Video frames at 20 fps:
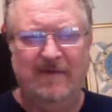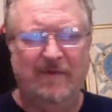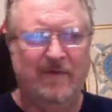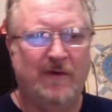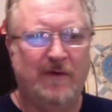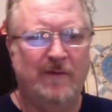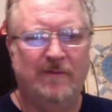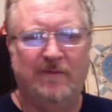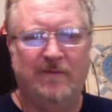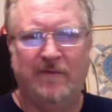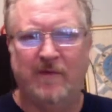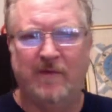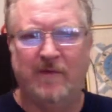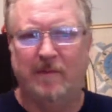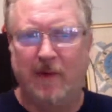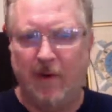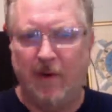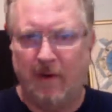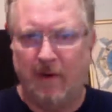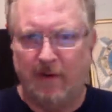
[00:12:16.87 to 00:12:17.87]
from
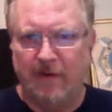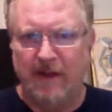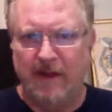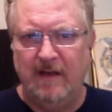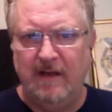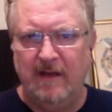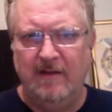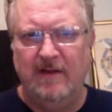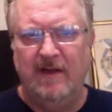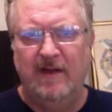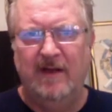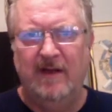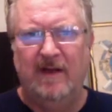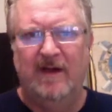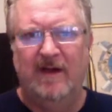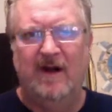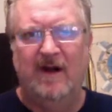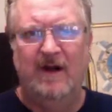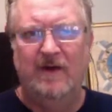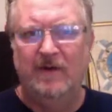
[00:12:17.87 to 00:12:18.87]
Parkland.
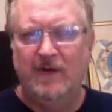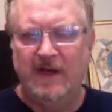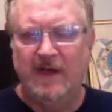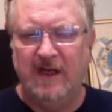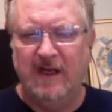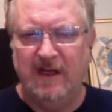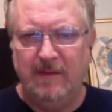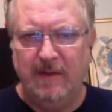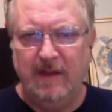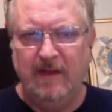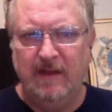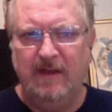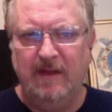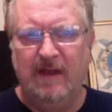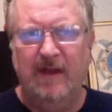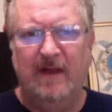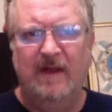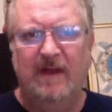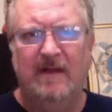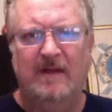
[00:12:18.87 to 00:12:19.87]
Are you kidding me?
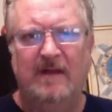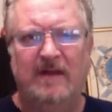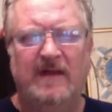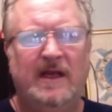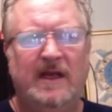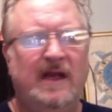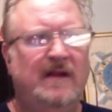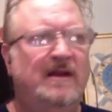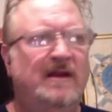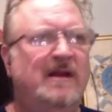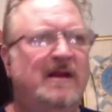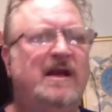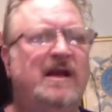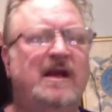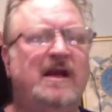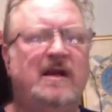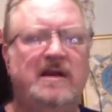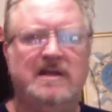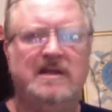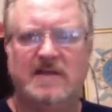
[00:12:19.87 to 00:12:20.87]
The
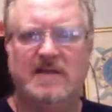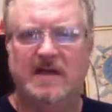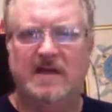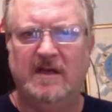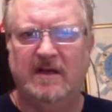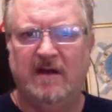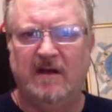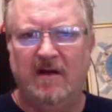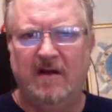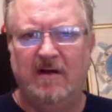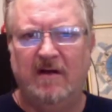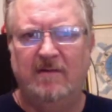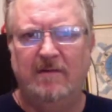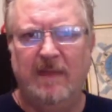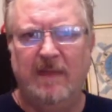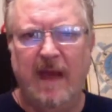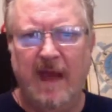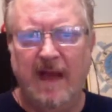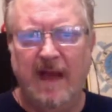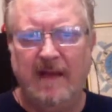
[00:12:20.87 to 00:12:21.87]
kid is like on
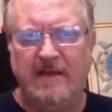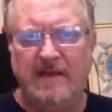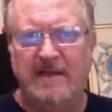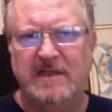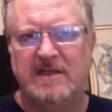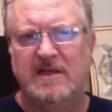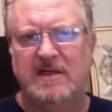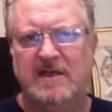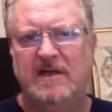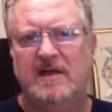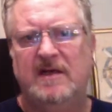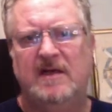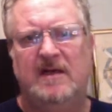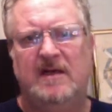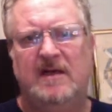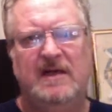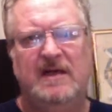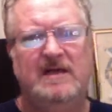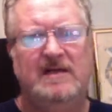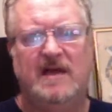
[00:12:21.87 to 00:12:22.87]
meds.
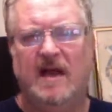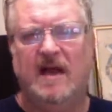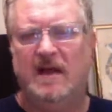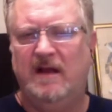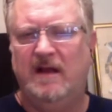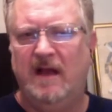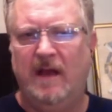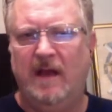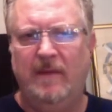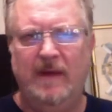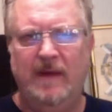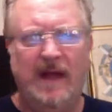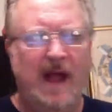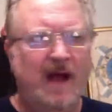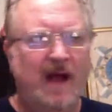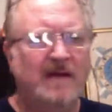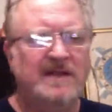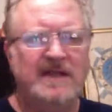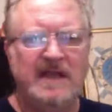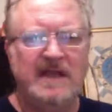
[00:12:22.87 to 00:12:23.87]
He's got,
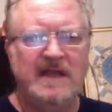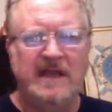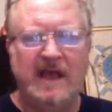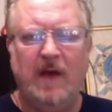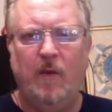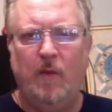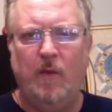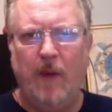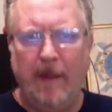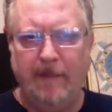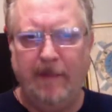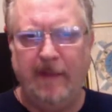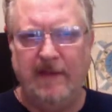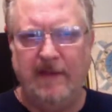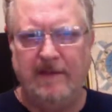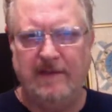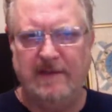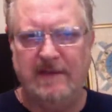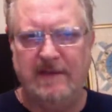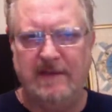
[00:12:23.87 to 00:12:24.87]
how does he get
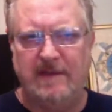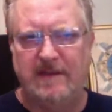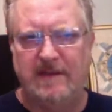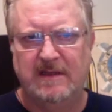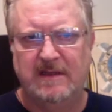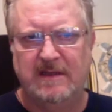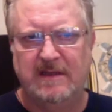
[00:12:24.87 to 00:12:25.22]
weapons?